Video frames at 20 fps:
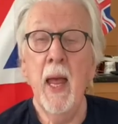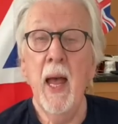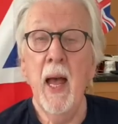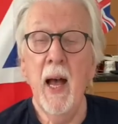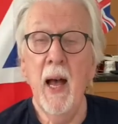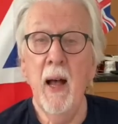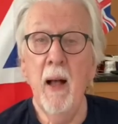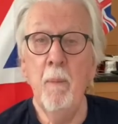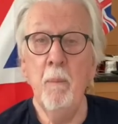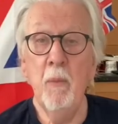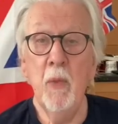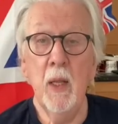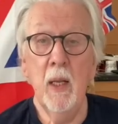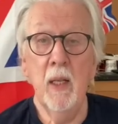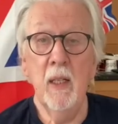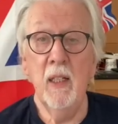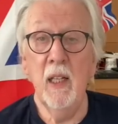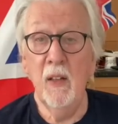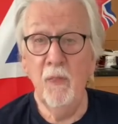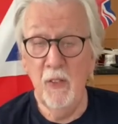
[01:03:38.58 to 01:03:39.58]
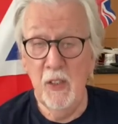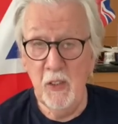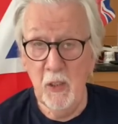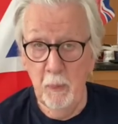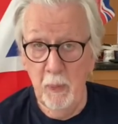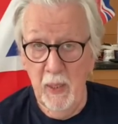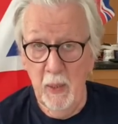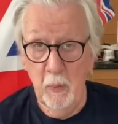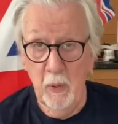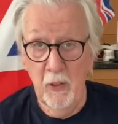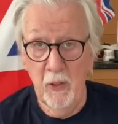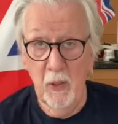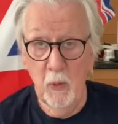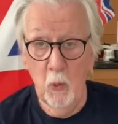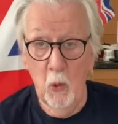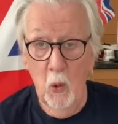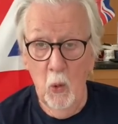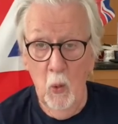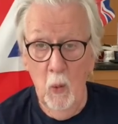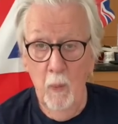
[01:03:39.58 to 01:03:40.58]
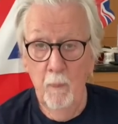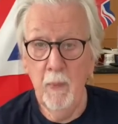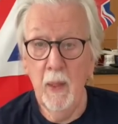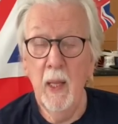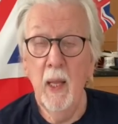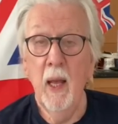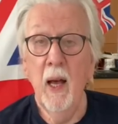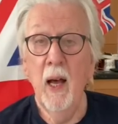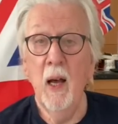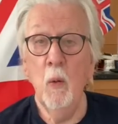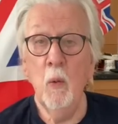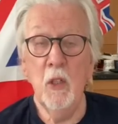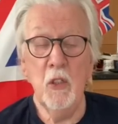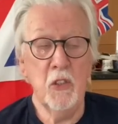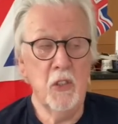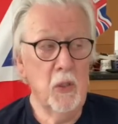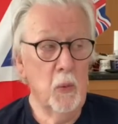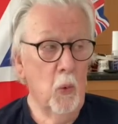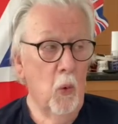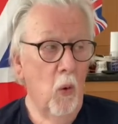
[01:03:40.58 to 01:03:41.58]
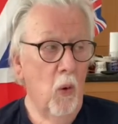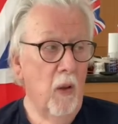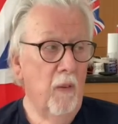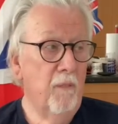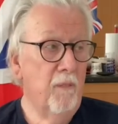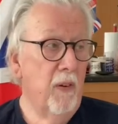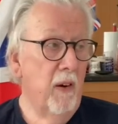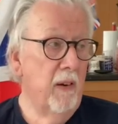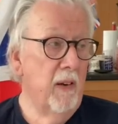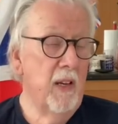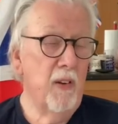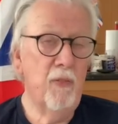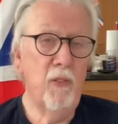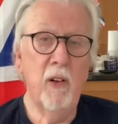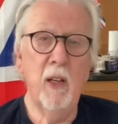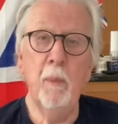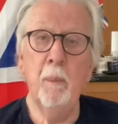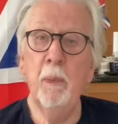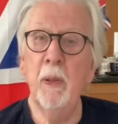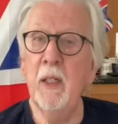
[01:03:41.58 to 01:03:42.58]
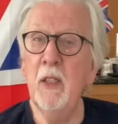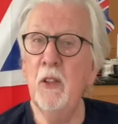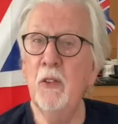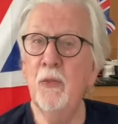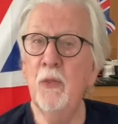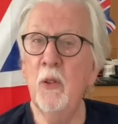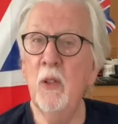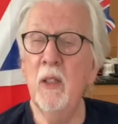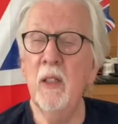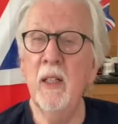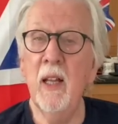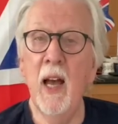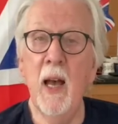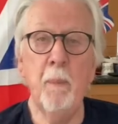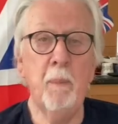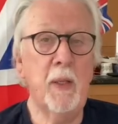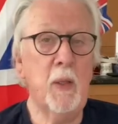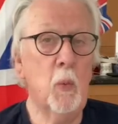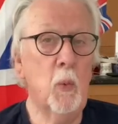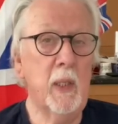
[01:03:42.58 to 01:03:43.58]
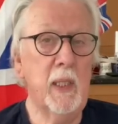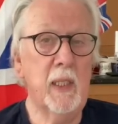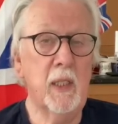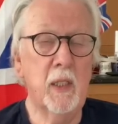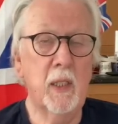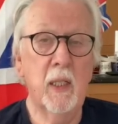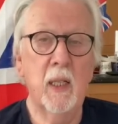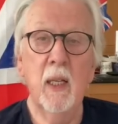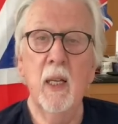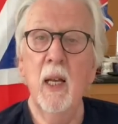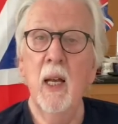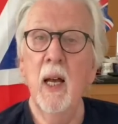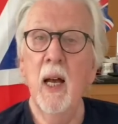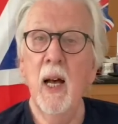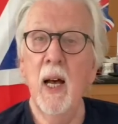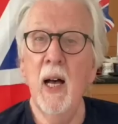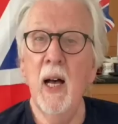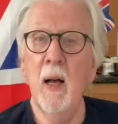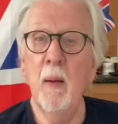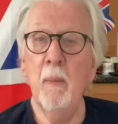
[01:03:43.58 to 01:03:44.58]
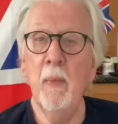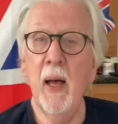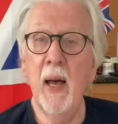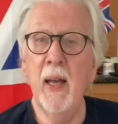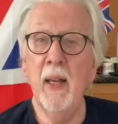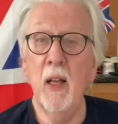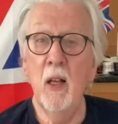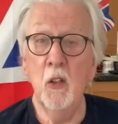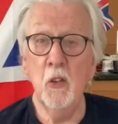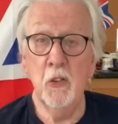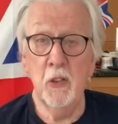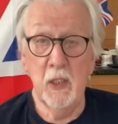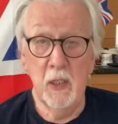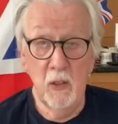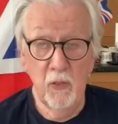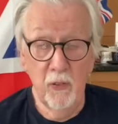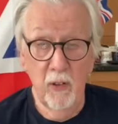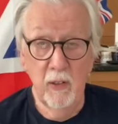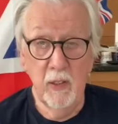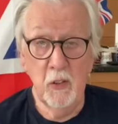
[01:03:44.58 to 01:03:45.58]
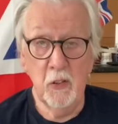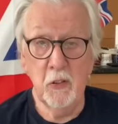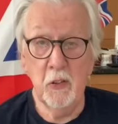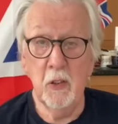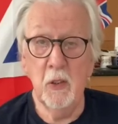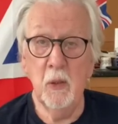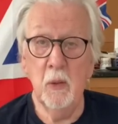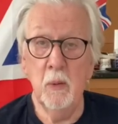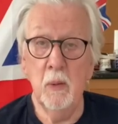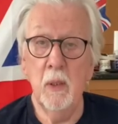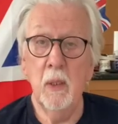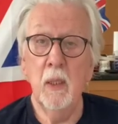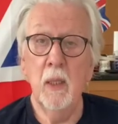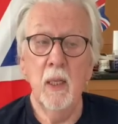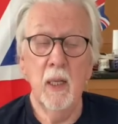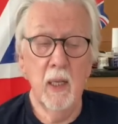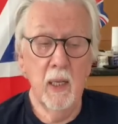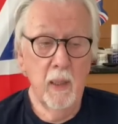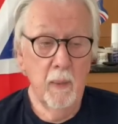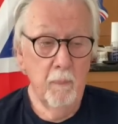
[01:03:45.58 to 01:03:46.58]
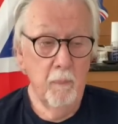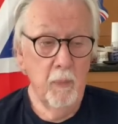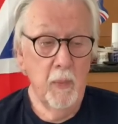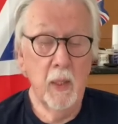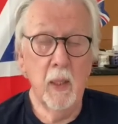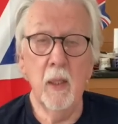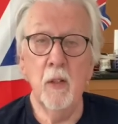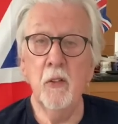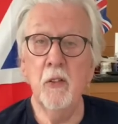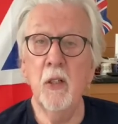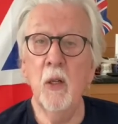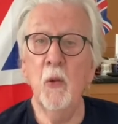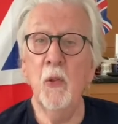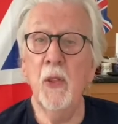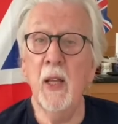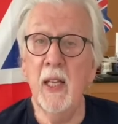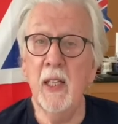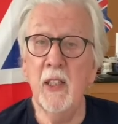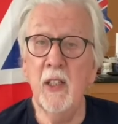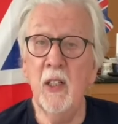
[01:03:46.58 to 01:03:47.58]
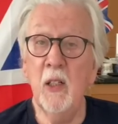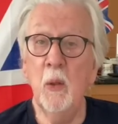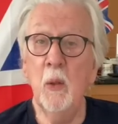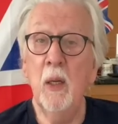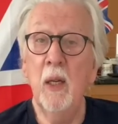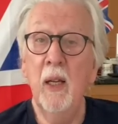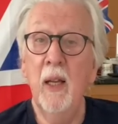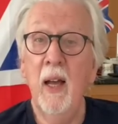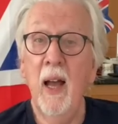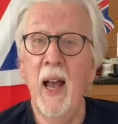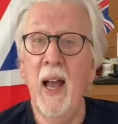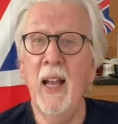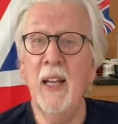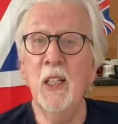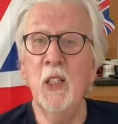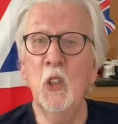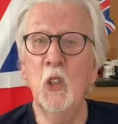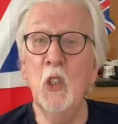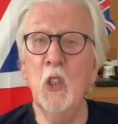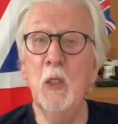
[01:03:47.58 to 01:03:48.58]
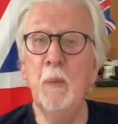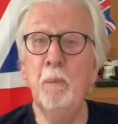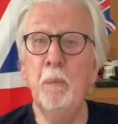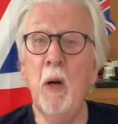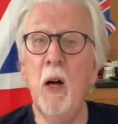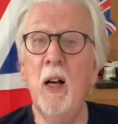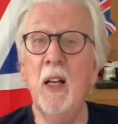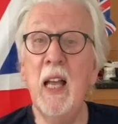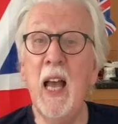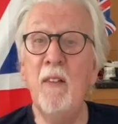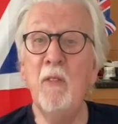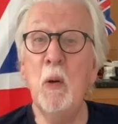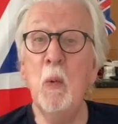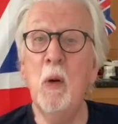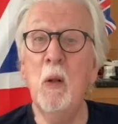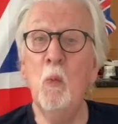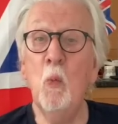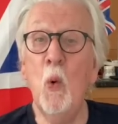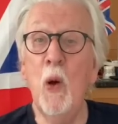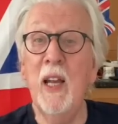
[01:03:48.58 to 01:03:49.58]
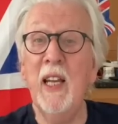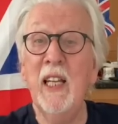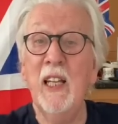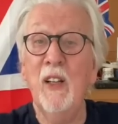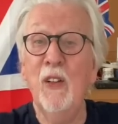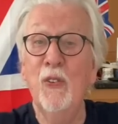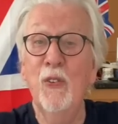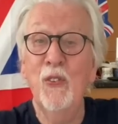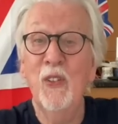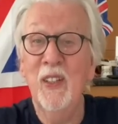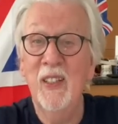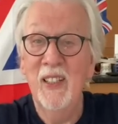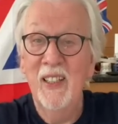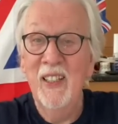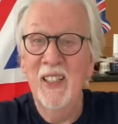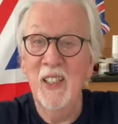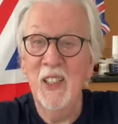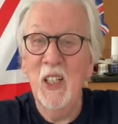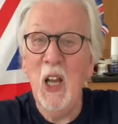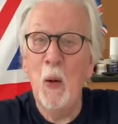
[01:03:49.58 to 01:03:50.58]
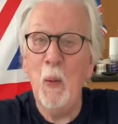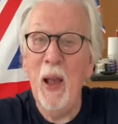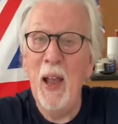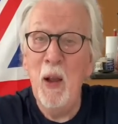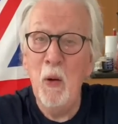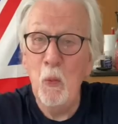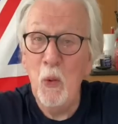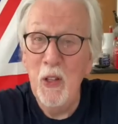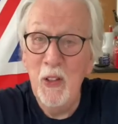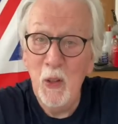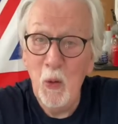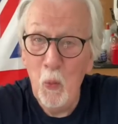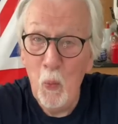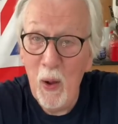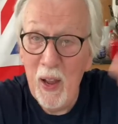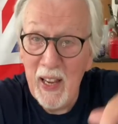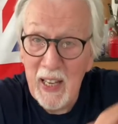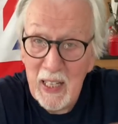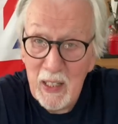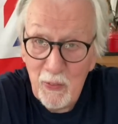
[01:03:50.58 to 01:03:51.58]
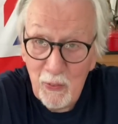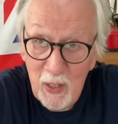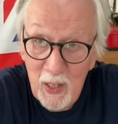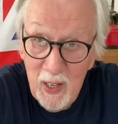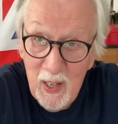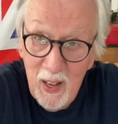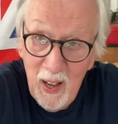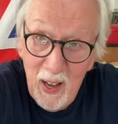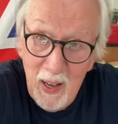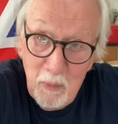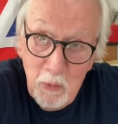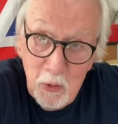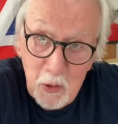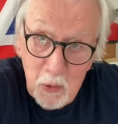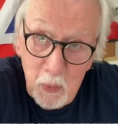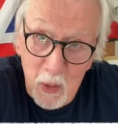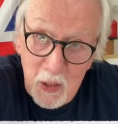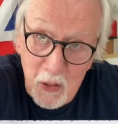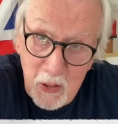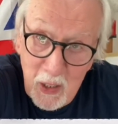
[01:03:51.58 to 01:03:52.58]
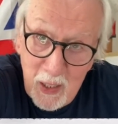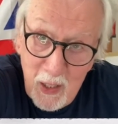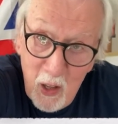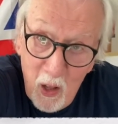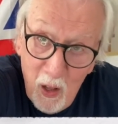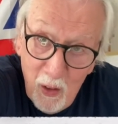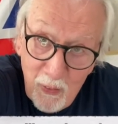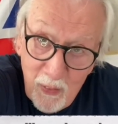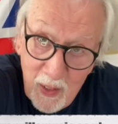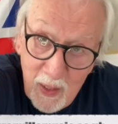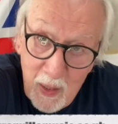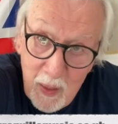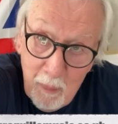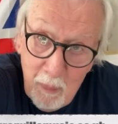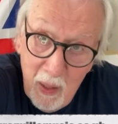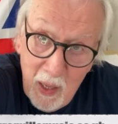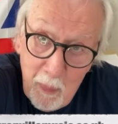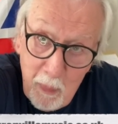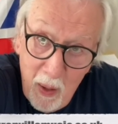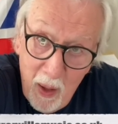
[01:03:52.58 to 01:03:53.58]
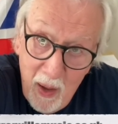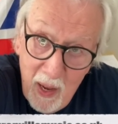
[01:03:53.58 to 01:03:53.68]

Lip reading: Lovely to be with you all. I wish you all a very, very peaceful and happy week. And I'll see you very soon. So thank you and goodbye. Everyone wave. Go out with a wave. I'm switching off. Bye-bye,